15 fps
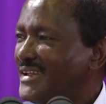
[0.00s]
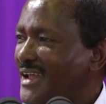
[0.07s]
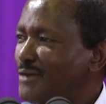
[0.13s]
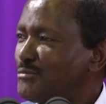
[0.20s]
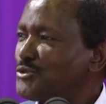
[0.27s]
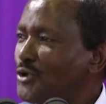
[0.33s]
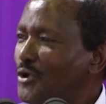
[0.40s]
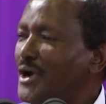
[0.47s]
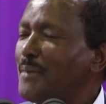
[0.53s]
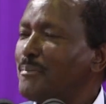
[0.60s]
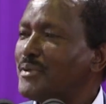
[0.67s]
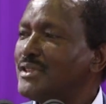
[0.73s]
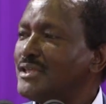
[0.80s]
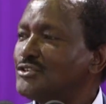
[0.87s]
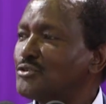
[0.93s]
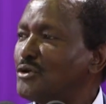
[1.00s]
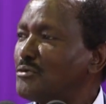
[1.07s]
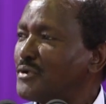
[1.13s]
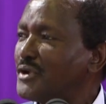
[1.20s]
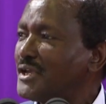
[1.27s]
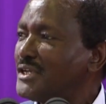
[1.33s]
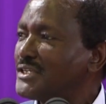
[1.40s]
Now I'm so happy this
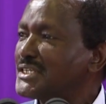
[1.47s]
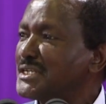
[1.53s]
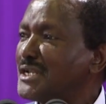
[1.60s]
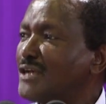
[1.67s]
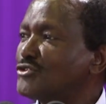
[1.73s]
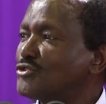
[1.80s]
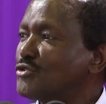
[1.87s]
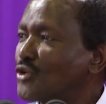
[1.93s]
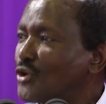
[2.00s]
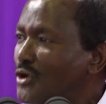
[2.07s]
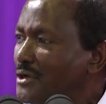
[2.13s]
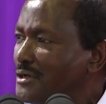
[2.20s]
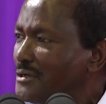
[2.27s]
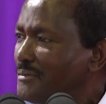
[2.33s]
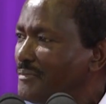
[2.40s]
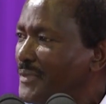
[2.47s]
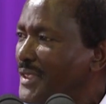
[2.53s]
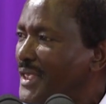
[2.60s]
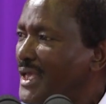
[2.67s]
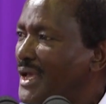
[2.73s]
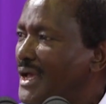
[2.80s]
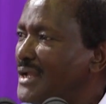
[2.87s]
congregation has grown
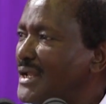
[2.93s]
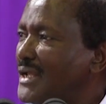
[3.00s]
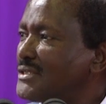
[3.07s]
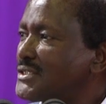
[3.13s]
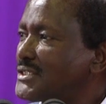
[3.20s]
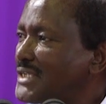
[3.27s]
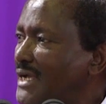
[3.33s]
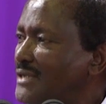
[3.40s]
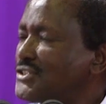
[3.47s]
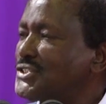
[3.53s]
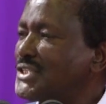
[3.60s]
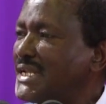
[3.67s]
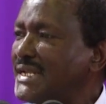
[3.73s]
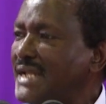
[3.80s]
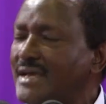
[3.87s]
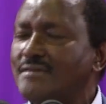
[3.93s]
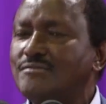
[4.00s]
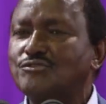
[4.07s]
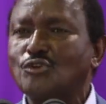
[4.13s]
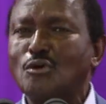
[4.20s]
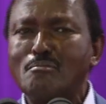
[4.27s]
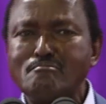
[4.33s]
and has touched the
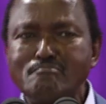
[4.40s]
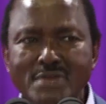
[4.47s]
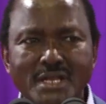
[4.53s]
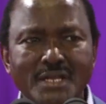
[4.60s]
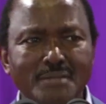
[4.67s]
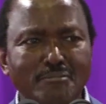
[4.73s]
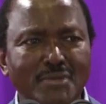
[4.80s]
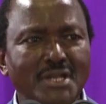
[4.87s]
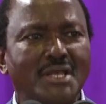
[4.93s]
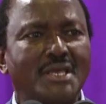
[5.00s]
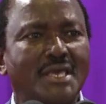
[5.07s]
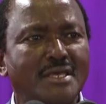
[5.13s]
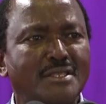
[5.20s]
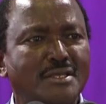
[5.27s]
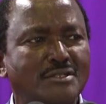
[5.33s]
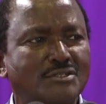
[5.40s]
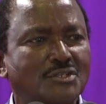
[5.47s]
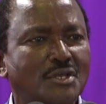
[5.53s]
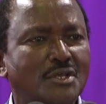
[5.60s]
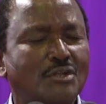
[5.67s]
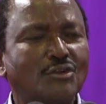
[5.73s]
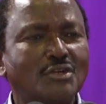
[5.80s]
lives of many, many
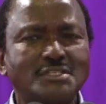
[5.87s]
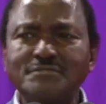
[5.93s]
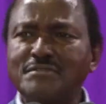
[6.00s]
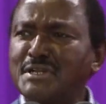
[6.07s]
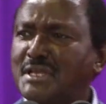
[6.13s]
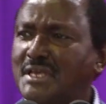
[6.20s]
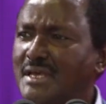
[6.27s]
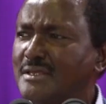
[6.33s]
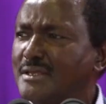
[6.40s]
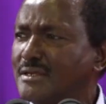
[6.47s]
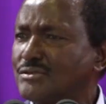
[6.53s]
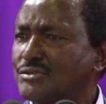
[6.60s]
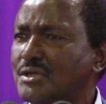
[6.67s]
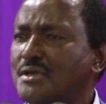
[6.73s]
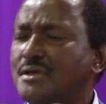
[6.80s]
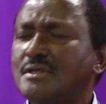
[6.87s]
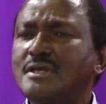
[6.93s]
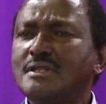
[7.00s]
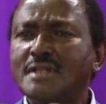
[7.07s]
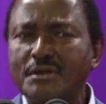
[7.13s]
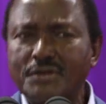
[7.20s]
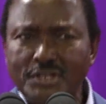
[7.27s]
Kenyans. Not even Kenyans,
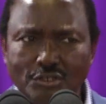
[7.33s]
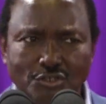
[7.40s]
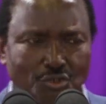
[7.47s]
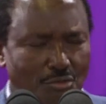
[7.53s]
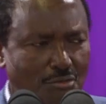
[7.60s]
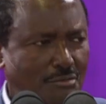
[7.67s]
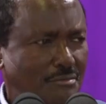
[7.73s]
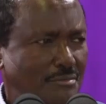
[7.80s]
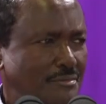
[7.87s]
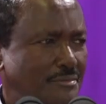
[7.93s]
in the region.